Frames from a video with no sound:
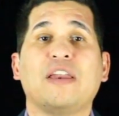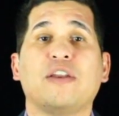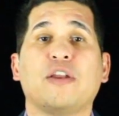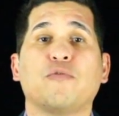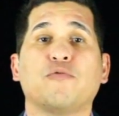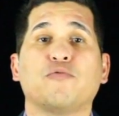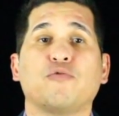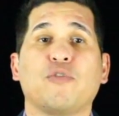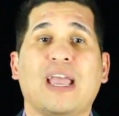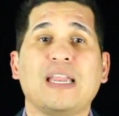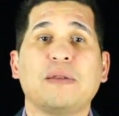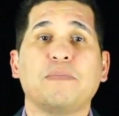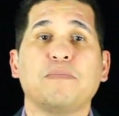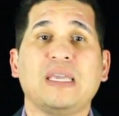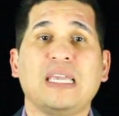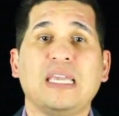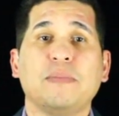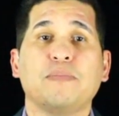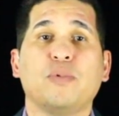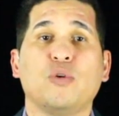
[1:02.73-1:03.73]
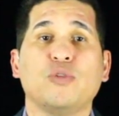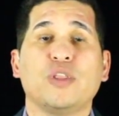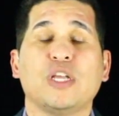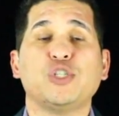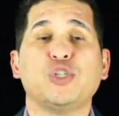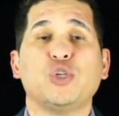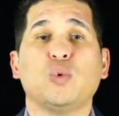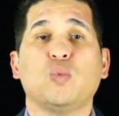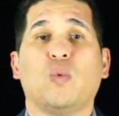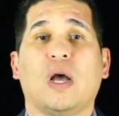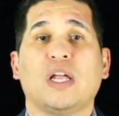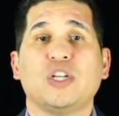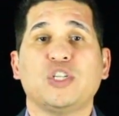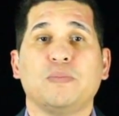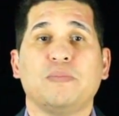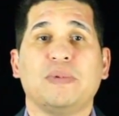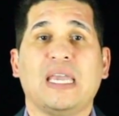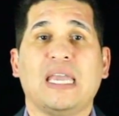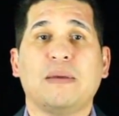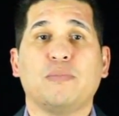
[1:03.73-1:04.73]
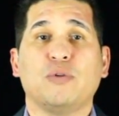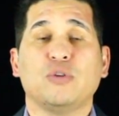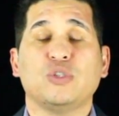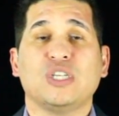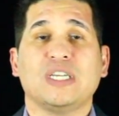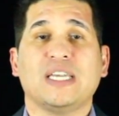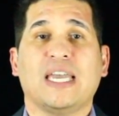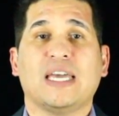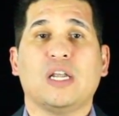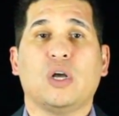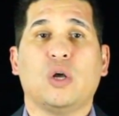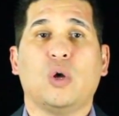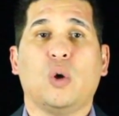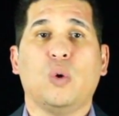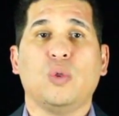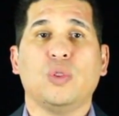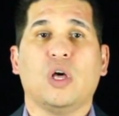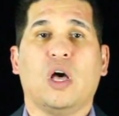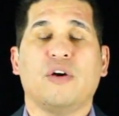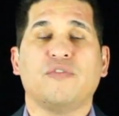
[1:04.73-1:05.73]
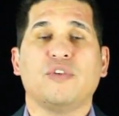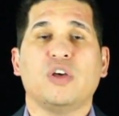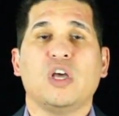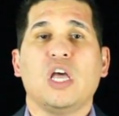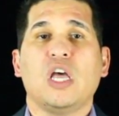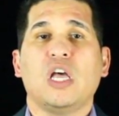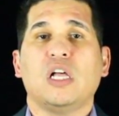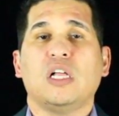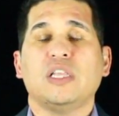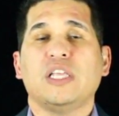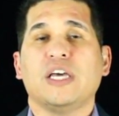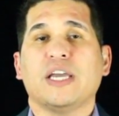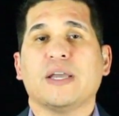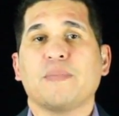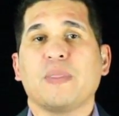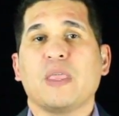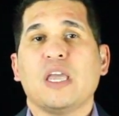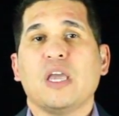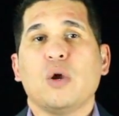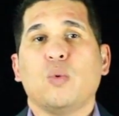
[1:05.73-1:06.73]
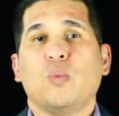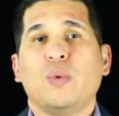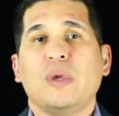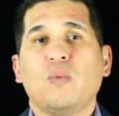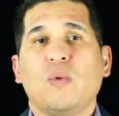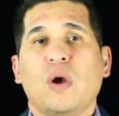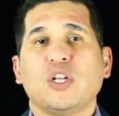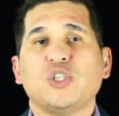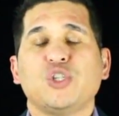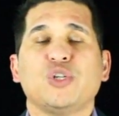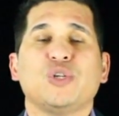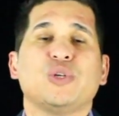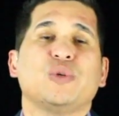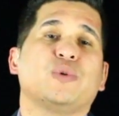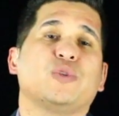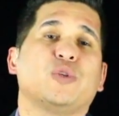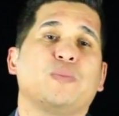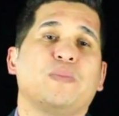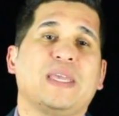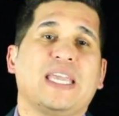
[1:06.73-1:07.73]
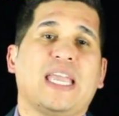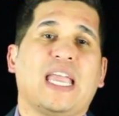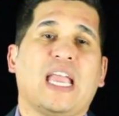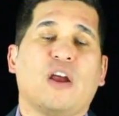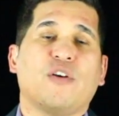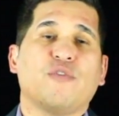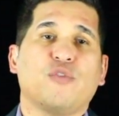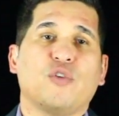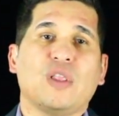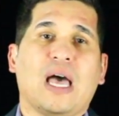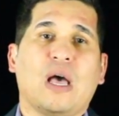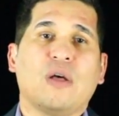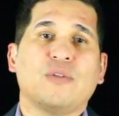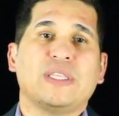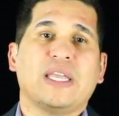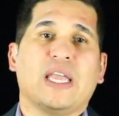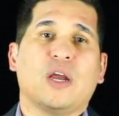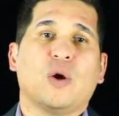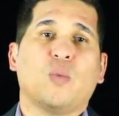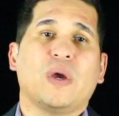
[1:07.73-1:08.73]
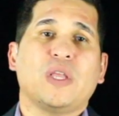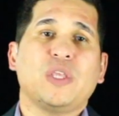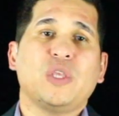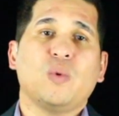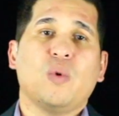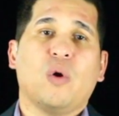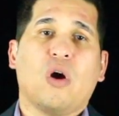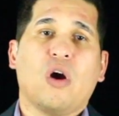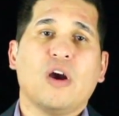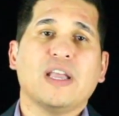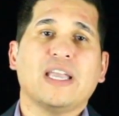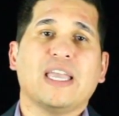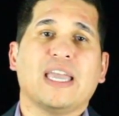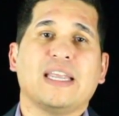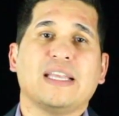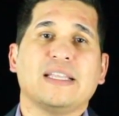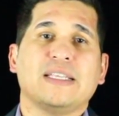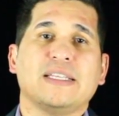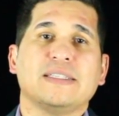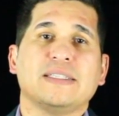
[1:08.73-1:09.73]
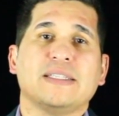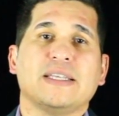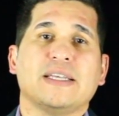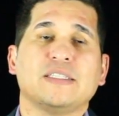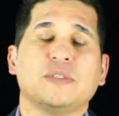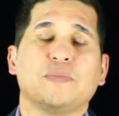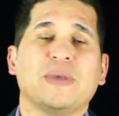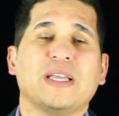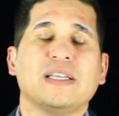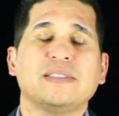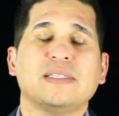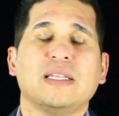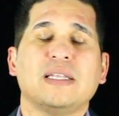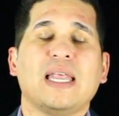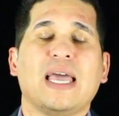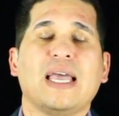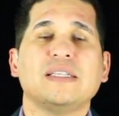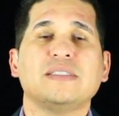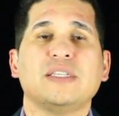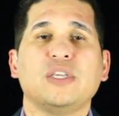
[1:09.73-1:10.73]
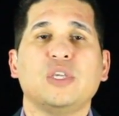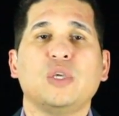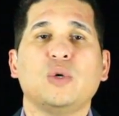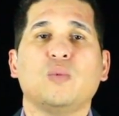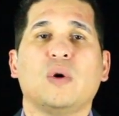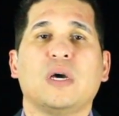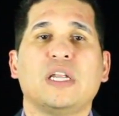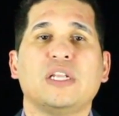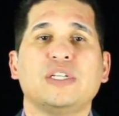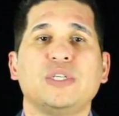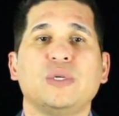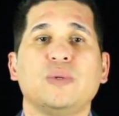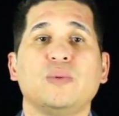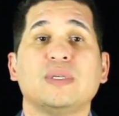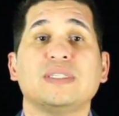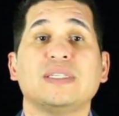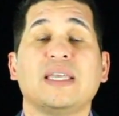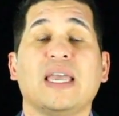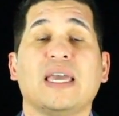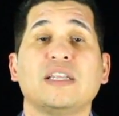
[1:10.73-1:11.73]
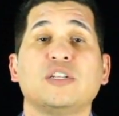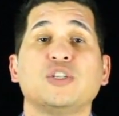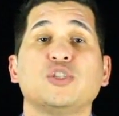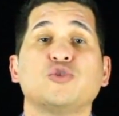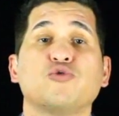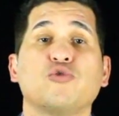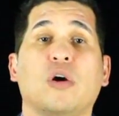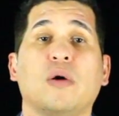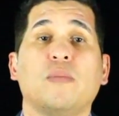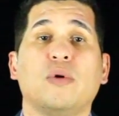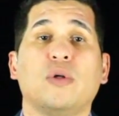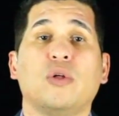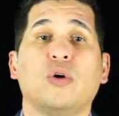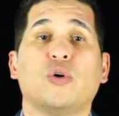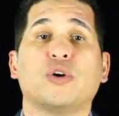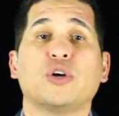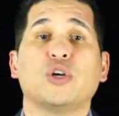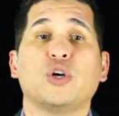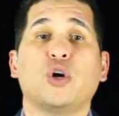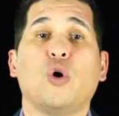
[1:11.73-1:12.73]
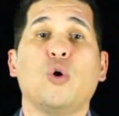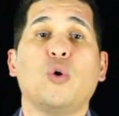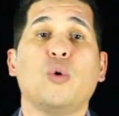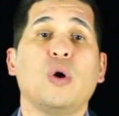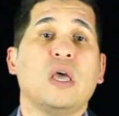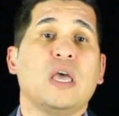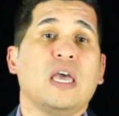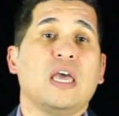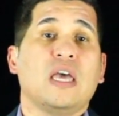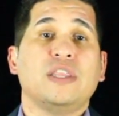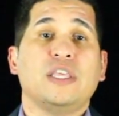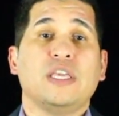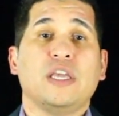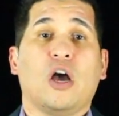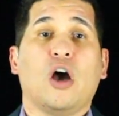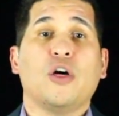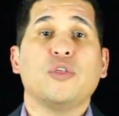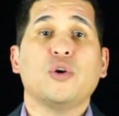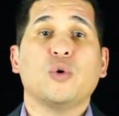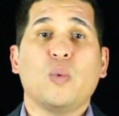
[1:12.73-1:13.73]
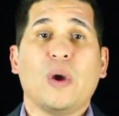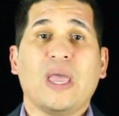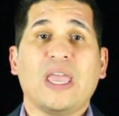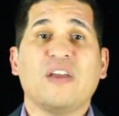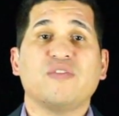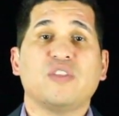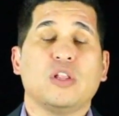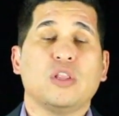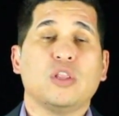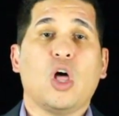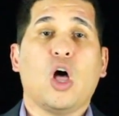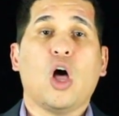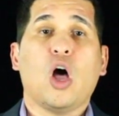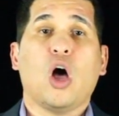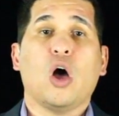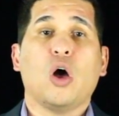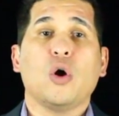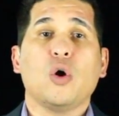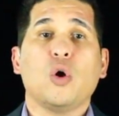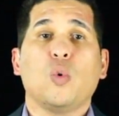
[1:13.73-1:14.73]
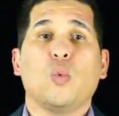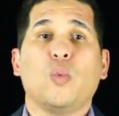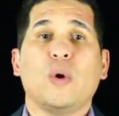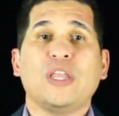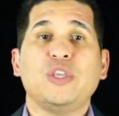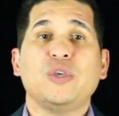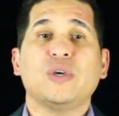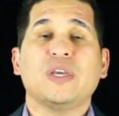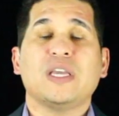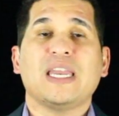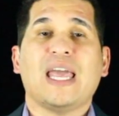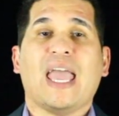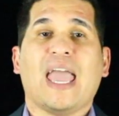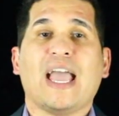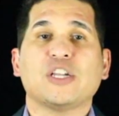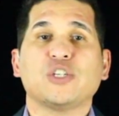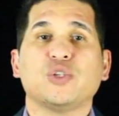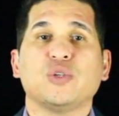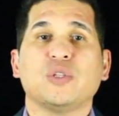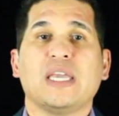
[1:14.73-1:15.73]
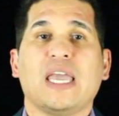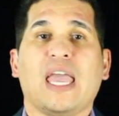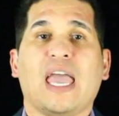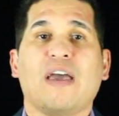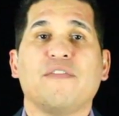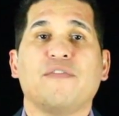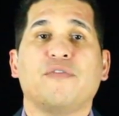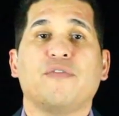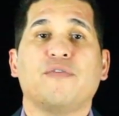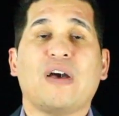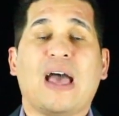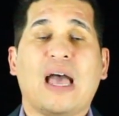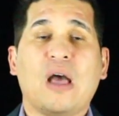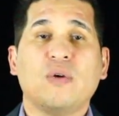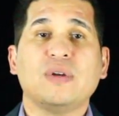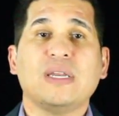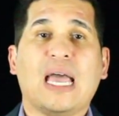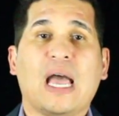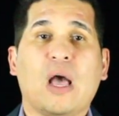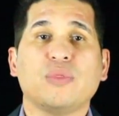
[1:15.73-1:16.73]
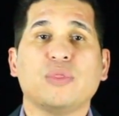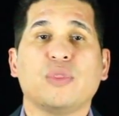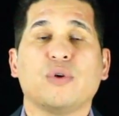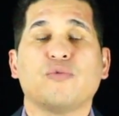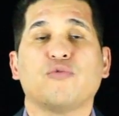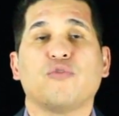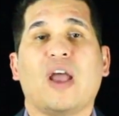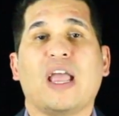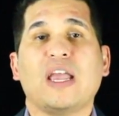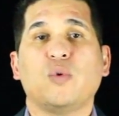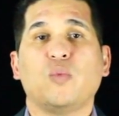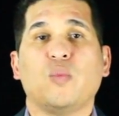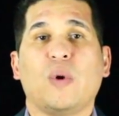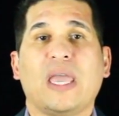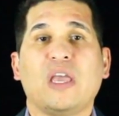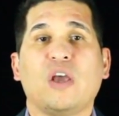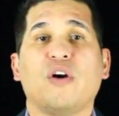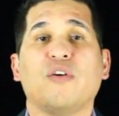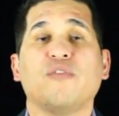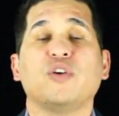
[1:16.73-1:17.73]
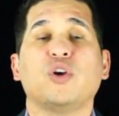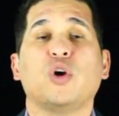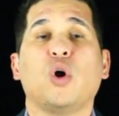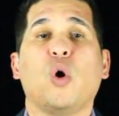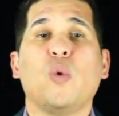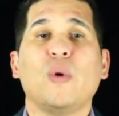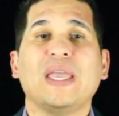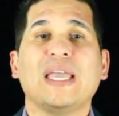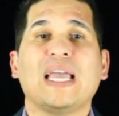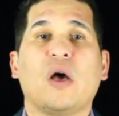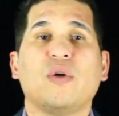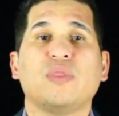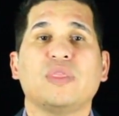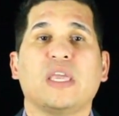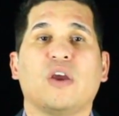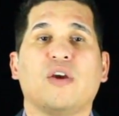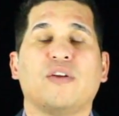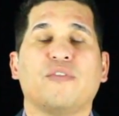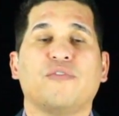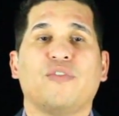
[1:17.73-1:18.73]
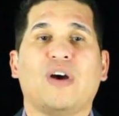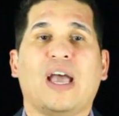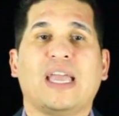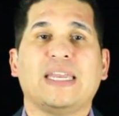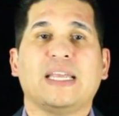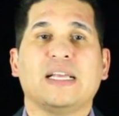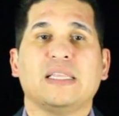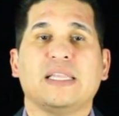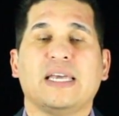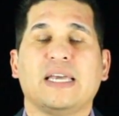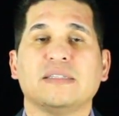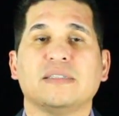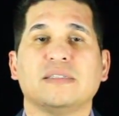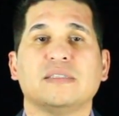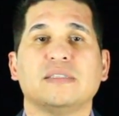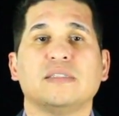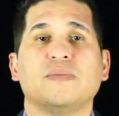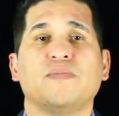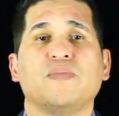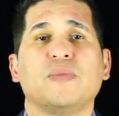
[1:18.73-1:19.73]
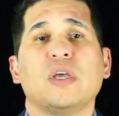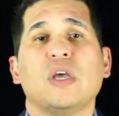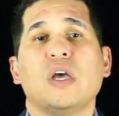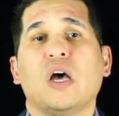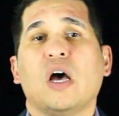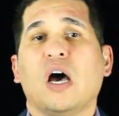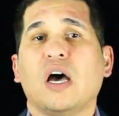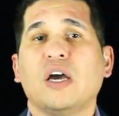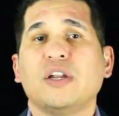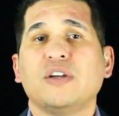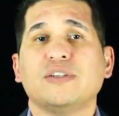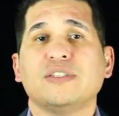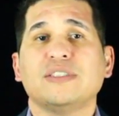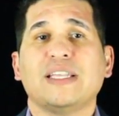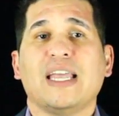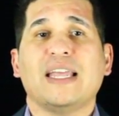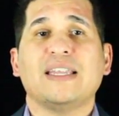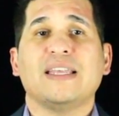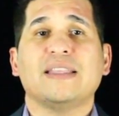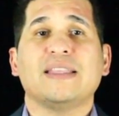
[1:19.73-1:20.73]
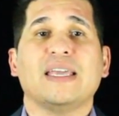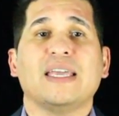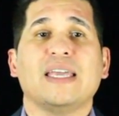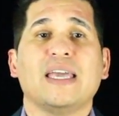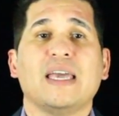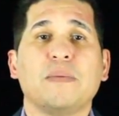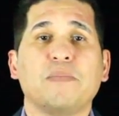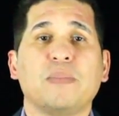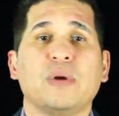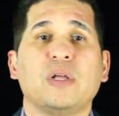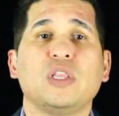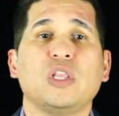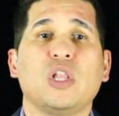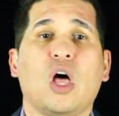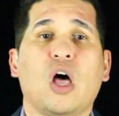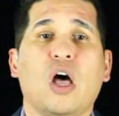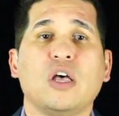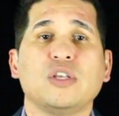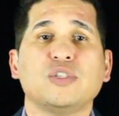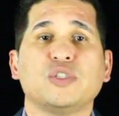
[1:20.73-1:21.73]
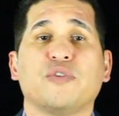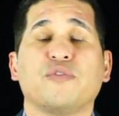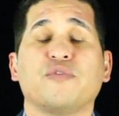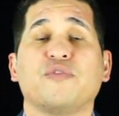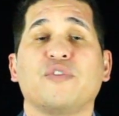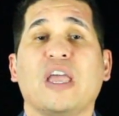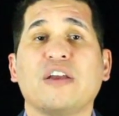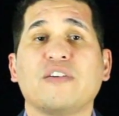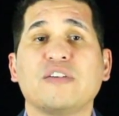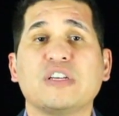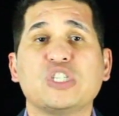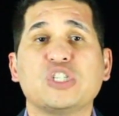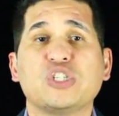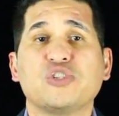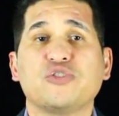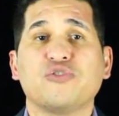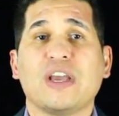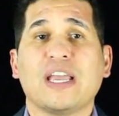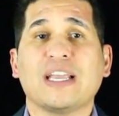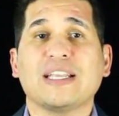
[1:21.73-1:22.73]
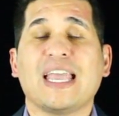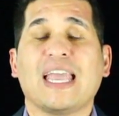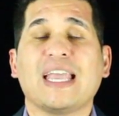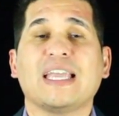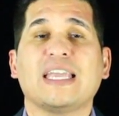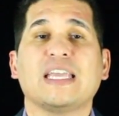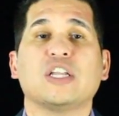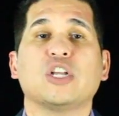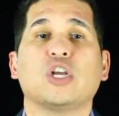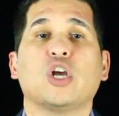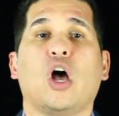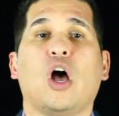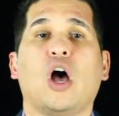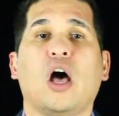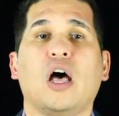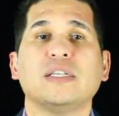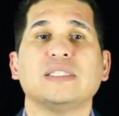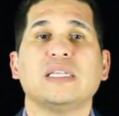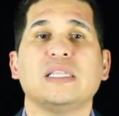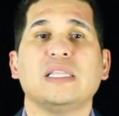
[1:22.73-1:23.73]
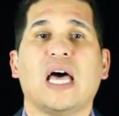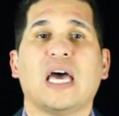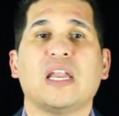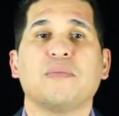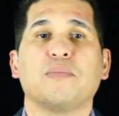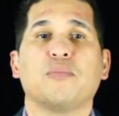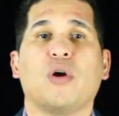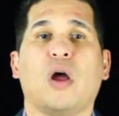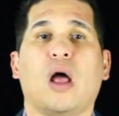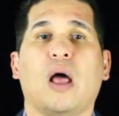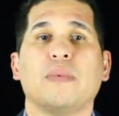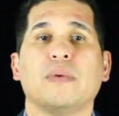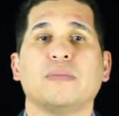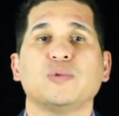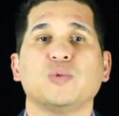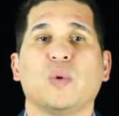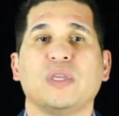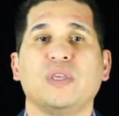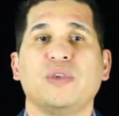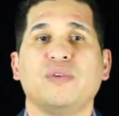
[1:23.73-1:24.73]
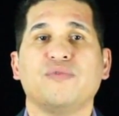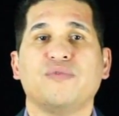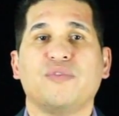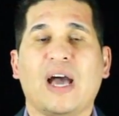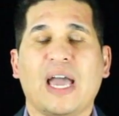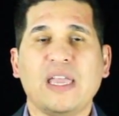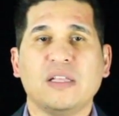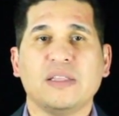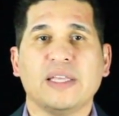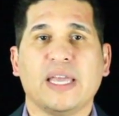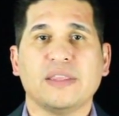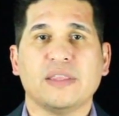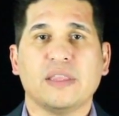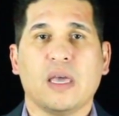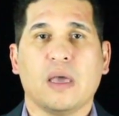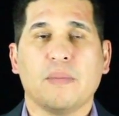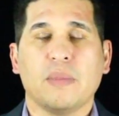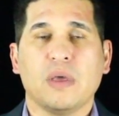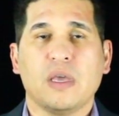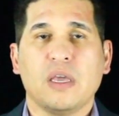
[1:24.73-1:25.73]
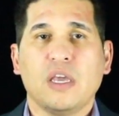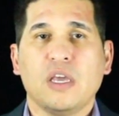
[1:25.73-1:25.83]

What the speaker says: and the right people that you want to be able to get a hold of. Look, we want you to be careful out there when you are getting these lists, because the last thing you want to do is get in trouble or go the other way of the law when you can actually have found out the right way of going out there and finding lists. Understand that the HIPAA laws are very strict and can cause a lot of problems when you violate them.